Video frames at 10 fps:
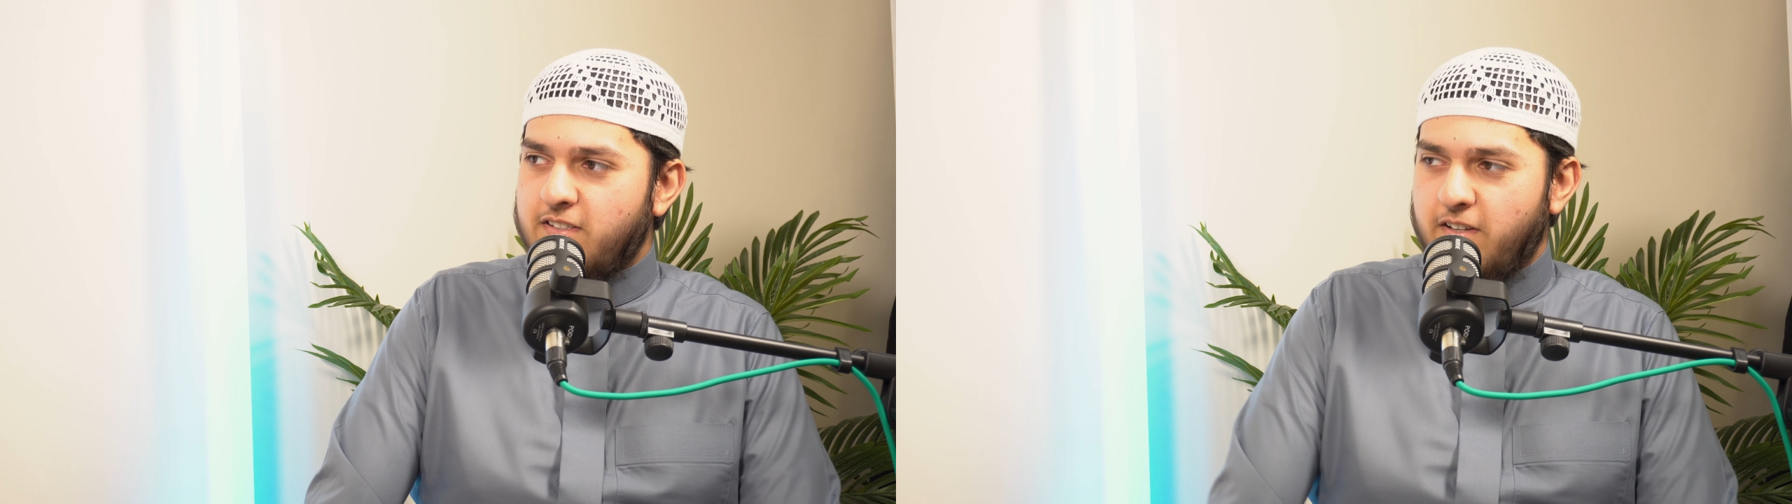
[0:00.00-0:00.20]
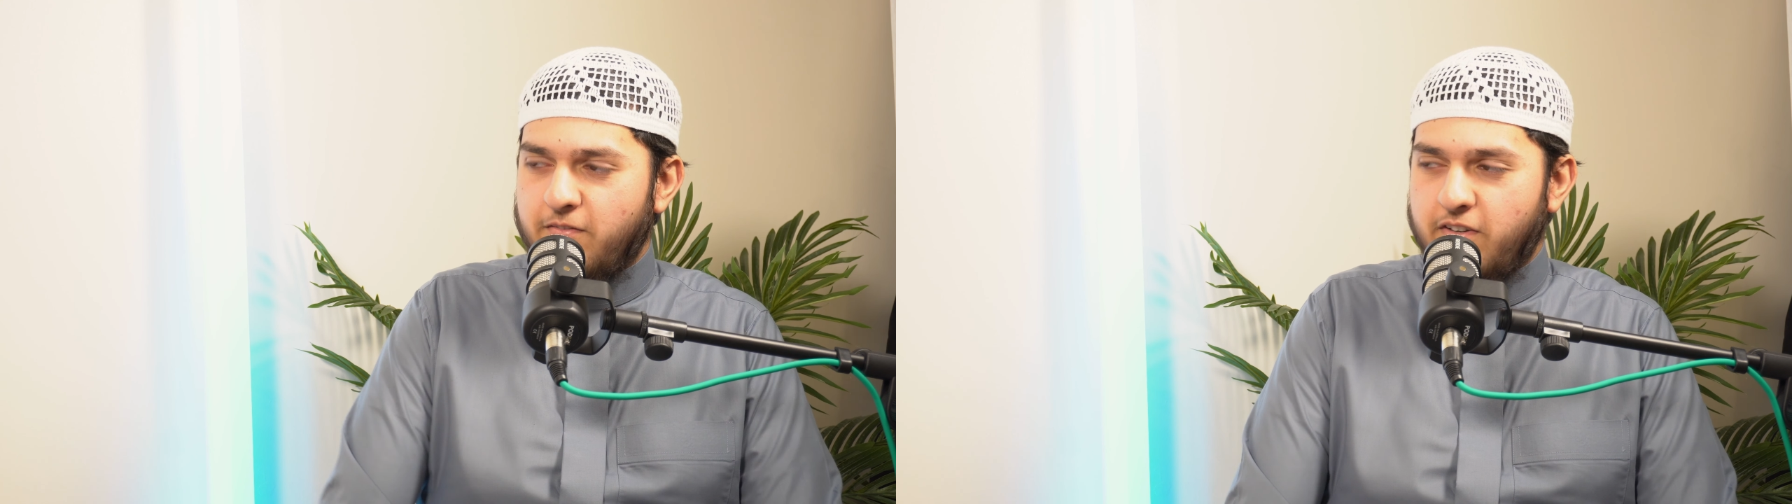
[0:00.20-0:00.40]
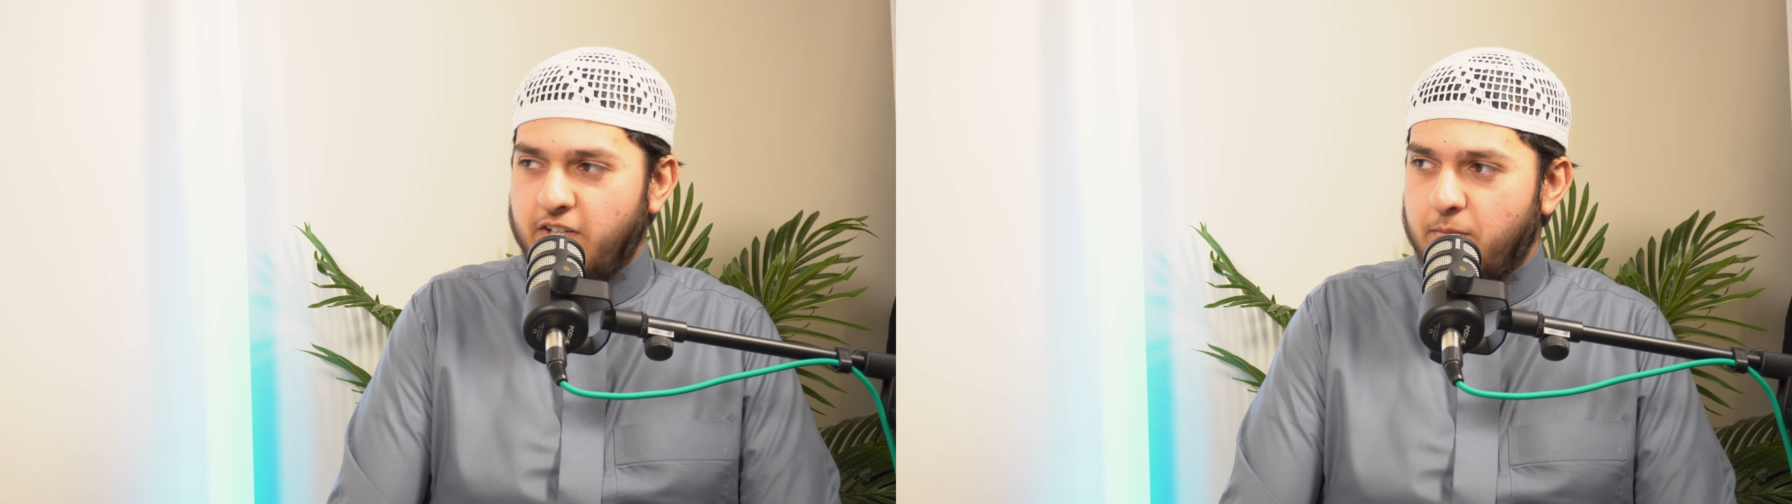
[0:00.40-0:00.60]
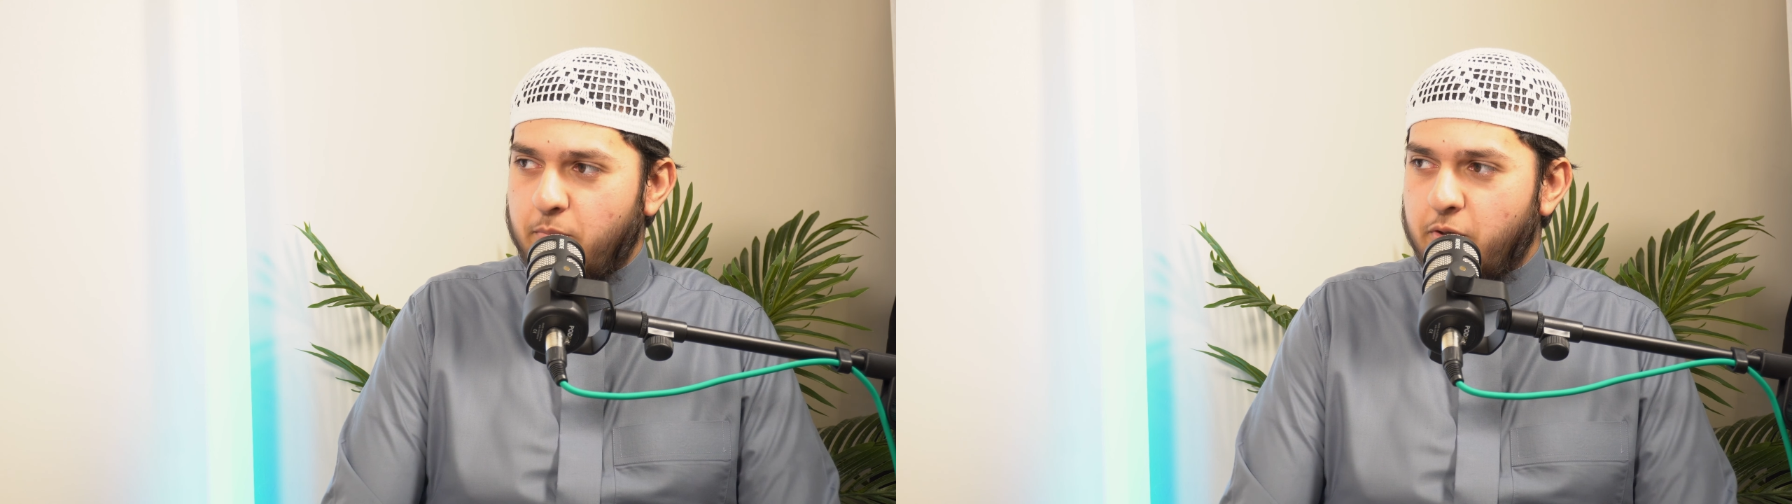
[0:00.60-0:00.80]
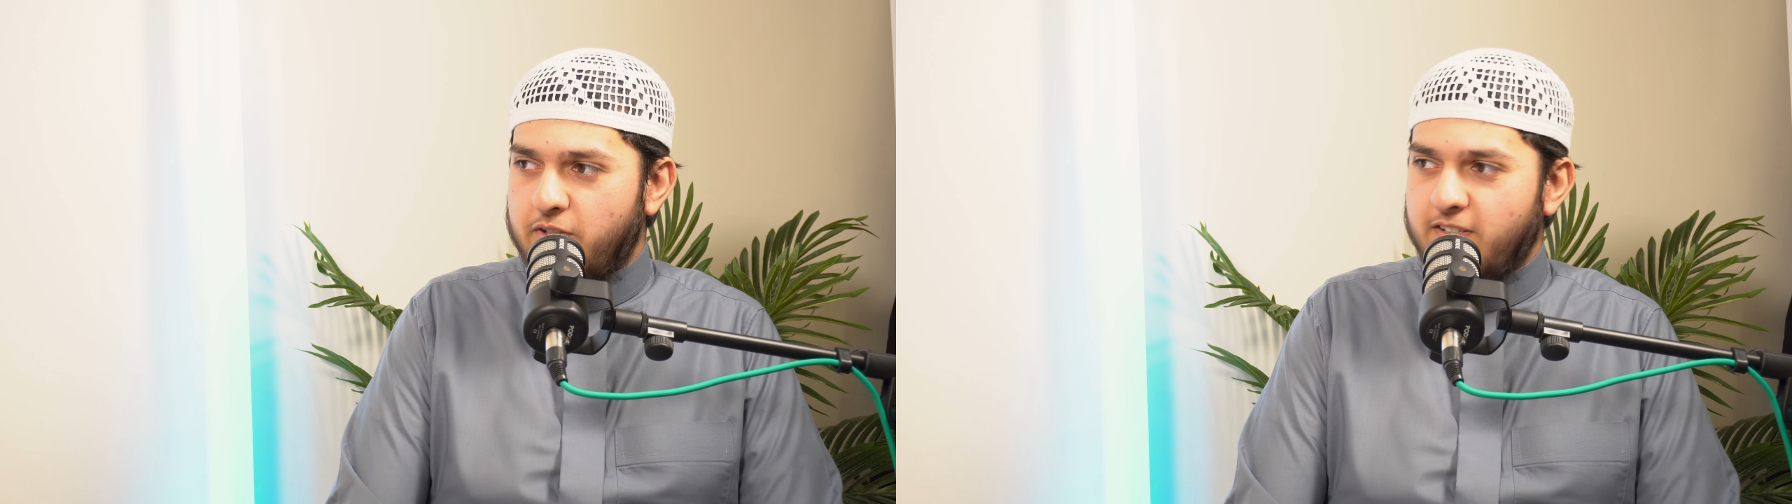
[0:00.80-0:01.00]
uh, very
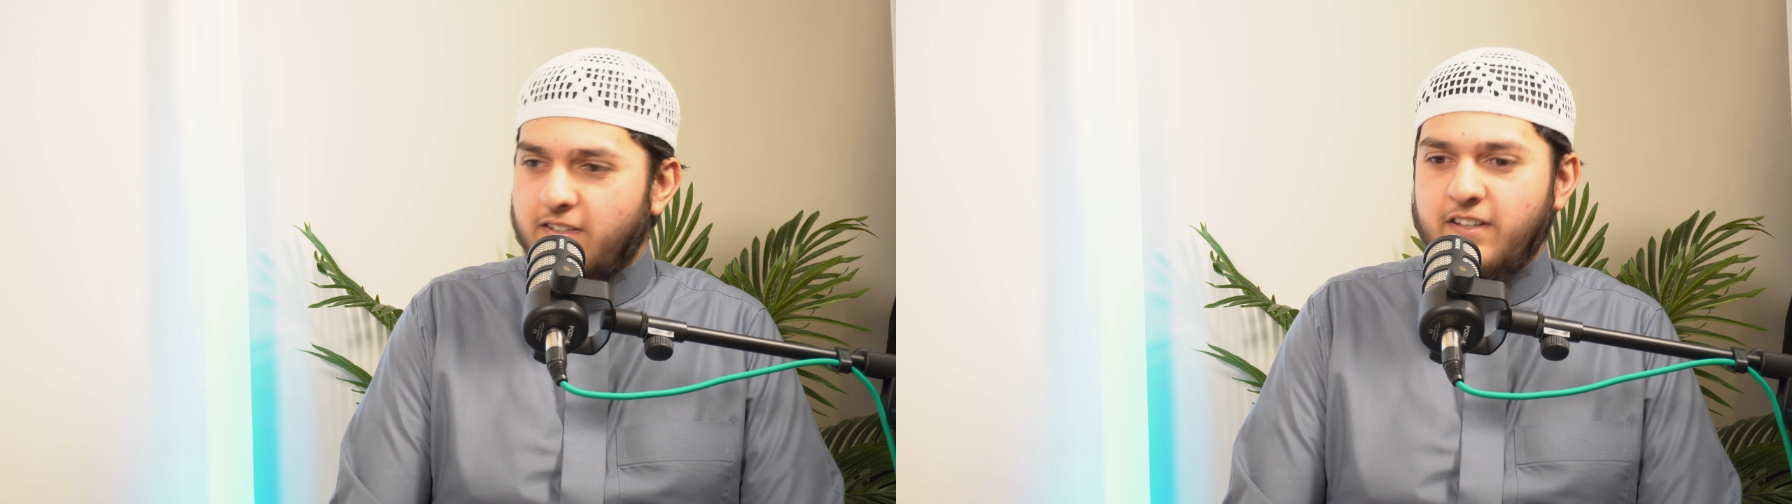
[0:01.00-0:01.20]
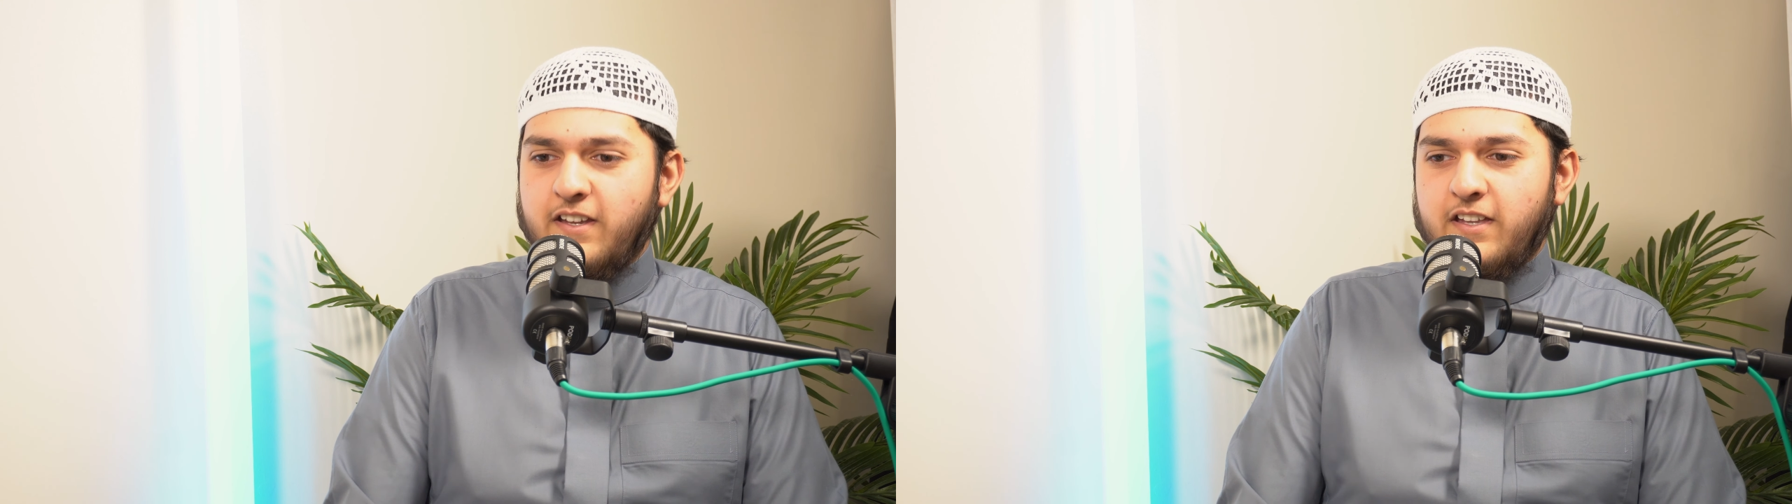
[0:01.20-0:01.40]
important